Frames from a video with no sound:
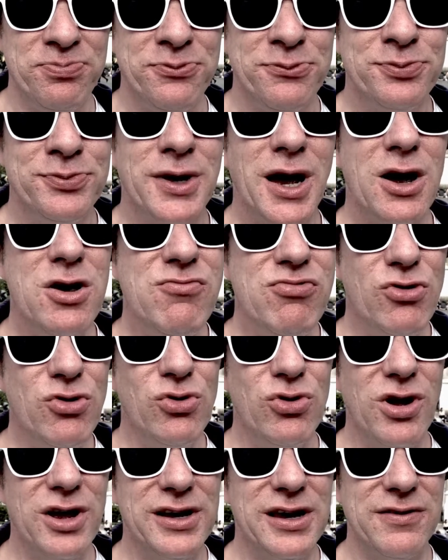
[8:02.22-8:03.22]

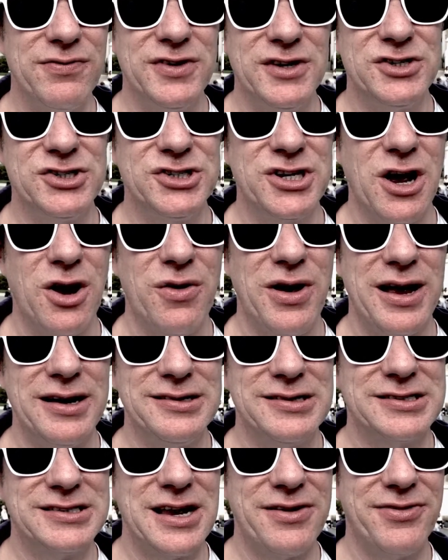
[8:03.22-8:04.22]
Overall, I give this show a
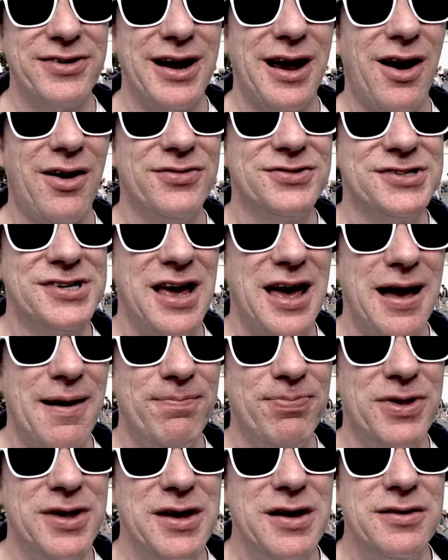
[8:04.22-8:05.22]
7 out of 10.
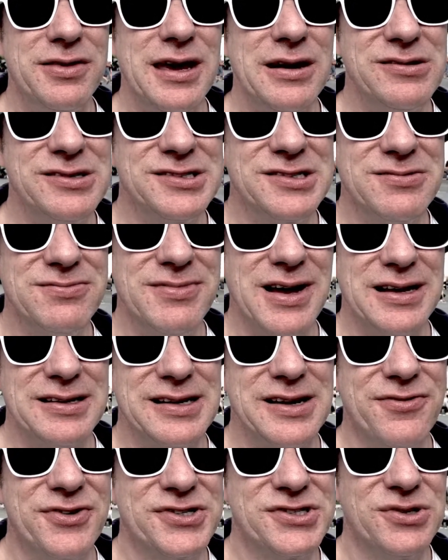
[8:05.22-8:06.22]
There were some
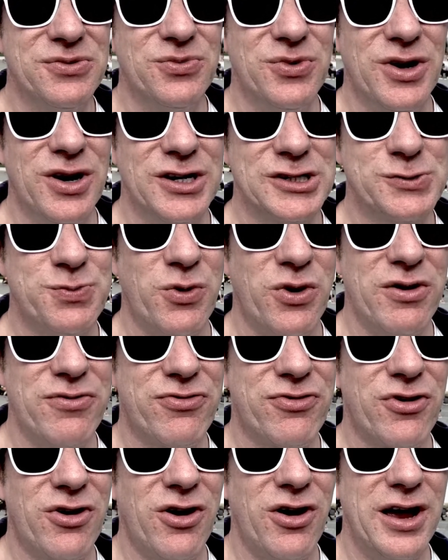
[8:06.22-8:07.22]
magnificent works by
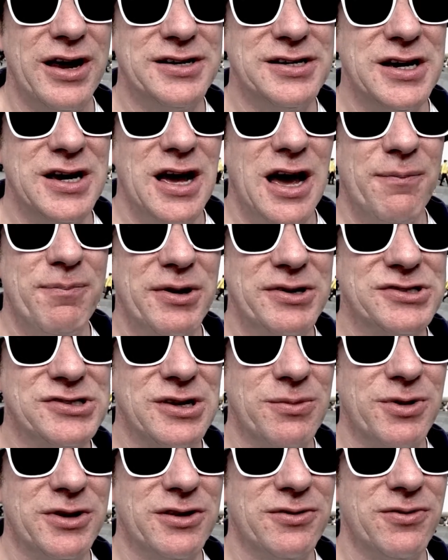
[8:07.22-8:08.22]
Freud, but
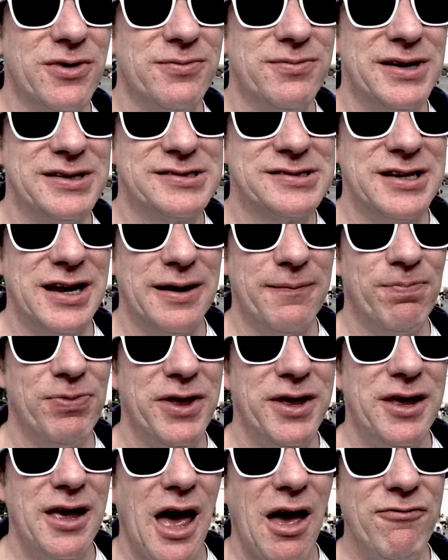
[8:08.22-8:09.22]
some of them were missing.
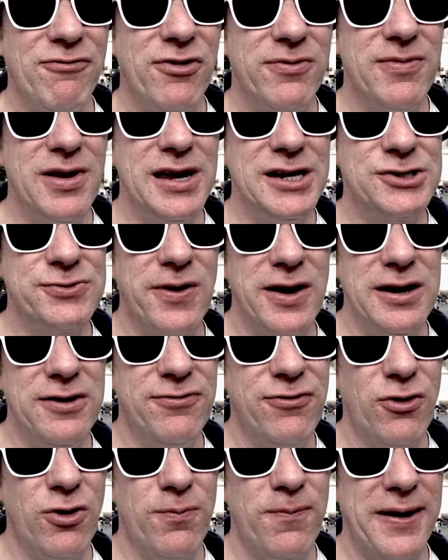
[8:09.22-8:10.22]
And for me,
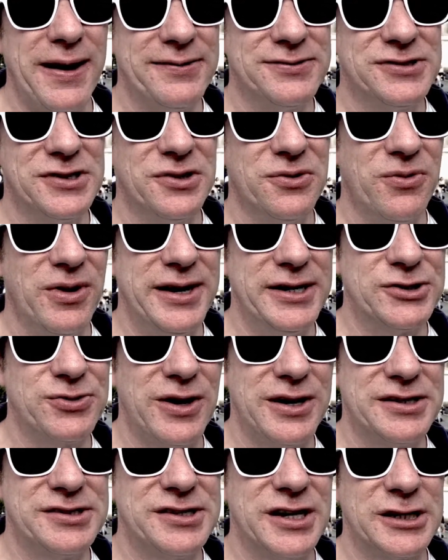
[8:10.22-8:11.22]
£24 in the week,
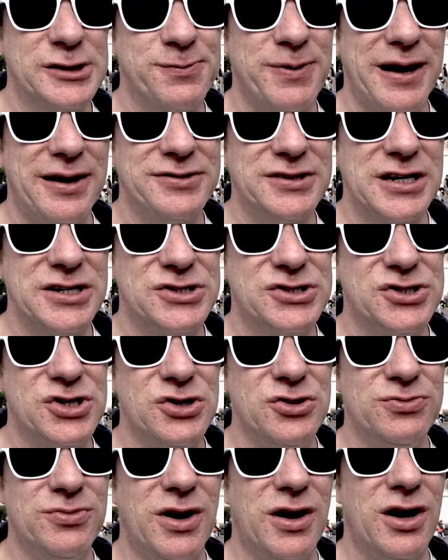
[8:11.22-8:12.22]
£26 is
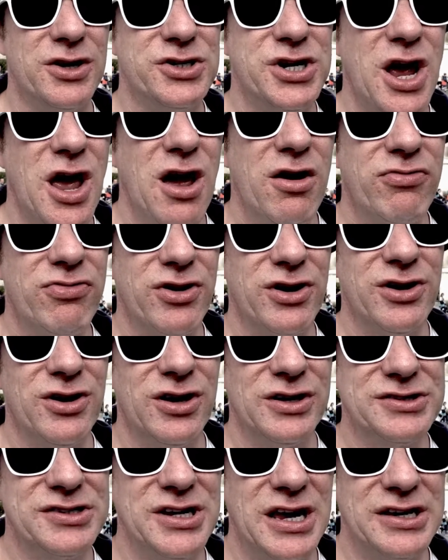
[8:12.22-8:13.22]
too much for an
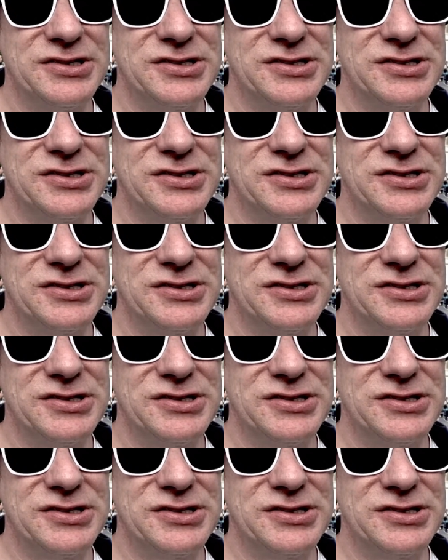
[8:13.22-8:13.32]
artist